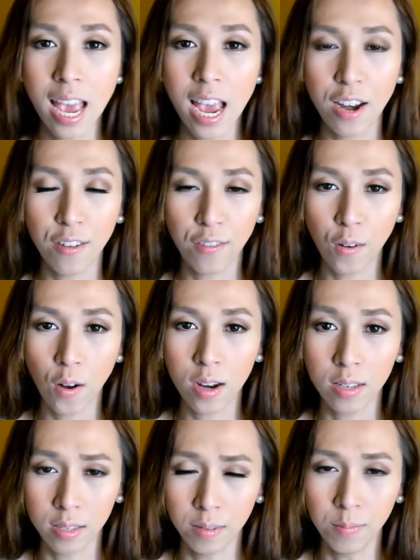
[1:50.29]
and of
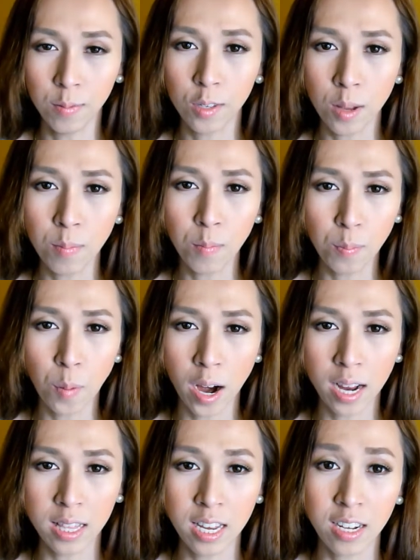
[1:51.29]
course, some
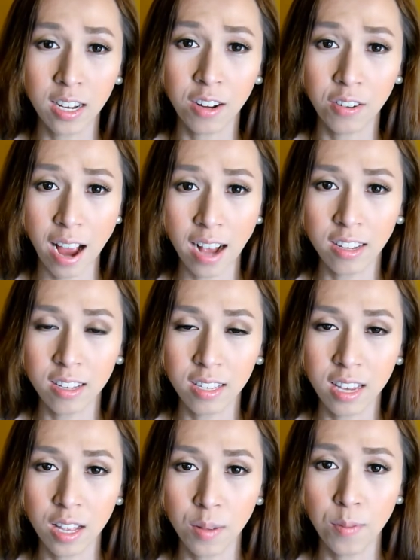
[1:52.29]
part na nagka-crack yung
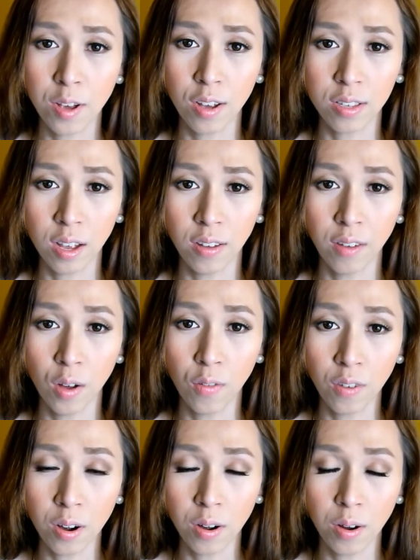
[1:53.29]
skin because of
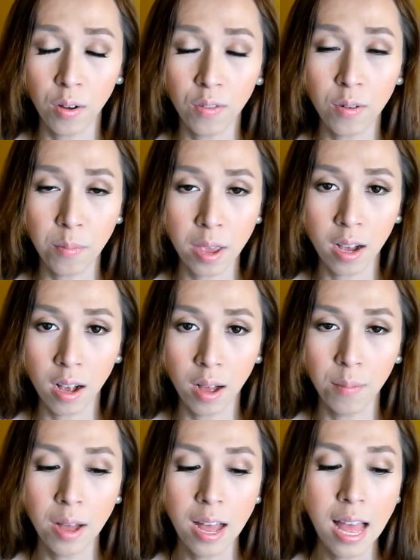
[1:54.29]
over
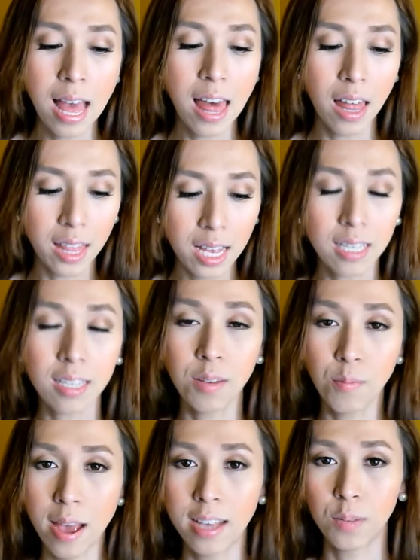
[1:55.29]
makeup, this is the
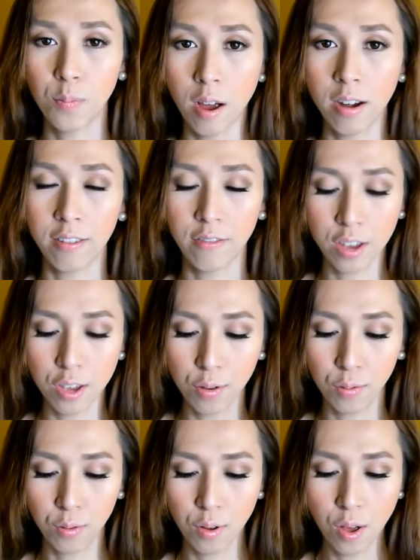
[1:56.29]
best product for you.